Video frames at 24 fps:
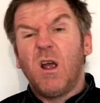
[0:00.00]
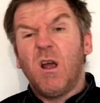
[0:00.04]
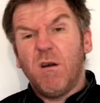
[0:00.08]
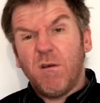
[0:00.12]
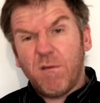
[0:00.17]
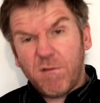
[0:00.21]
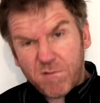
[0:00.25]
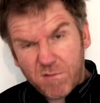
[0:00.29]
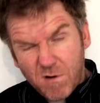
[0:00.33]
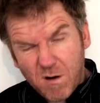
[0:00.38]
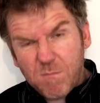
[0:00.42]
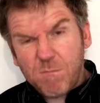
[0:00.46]

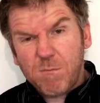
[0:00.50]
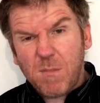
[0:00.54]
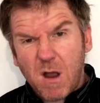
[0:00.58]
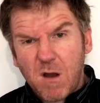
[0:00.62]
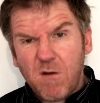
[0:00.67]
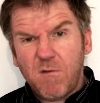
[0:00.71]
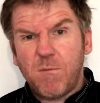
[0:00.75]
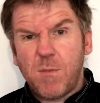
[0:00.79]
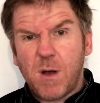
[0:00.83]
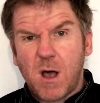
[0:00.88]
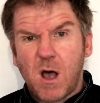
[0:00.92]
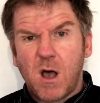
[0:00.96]
from
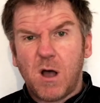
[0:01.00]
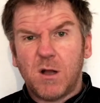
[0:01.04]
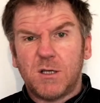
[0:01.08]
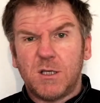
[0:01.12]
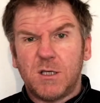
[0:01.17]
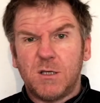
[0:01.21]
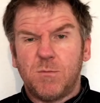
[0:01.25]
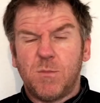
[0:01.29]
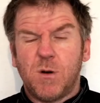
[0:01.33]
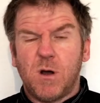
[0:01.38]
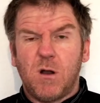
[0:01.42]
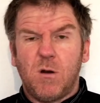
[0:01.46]
both
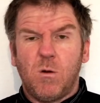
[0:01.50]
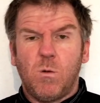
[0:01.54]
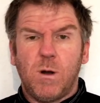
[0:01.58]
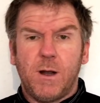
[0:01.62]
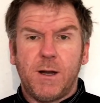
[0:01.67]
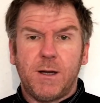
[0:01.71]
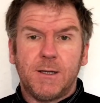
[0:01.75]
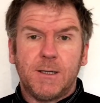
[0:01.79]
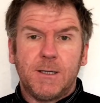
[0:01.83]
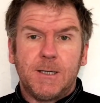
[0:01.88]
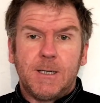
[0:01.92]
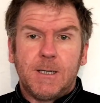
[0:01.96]
parties, by the way.